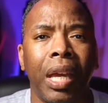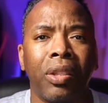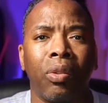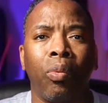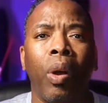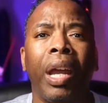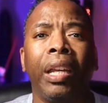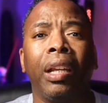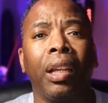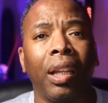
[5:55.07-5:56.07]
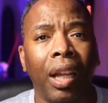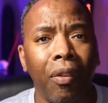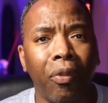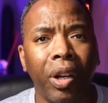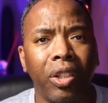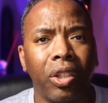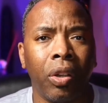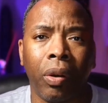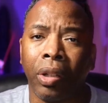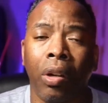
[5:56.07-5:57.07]
as a way to leverage
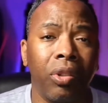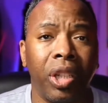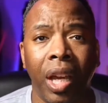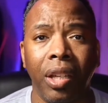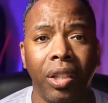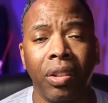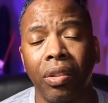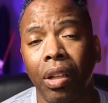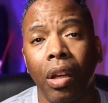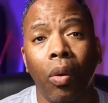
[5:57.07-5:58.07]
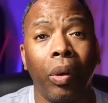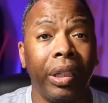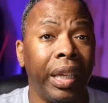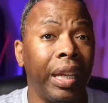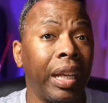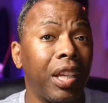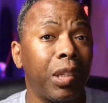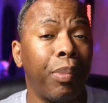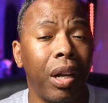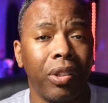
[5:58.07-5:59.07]
your negotiation with getting a
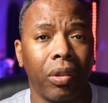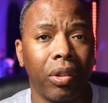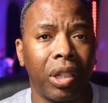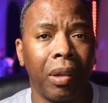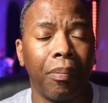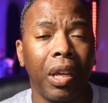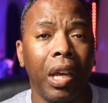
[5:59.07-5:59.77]
sponsorship,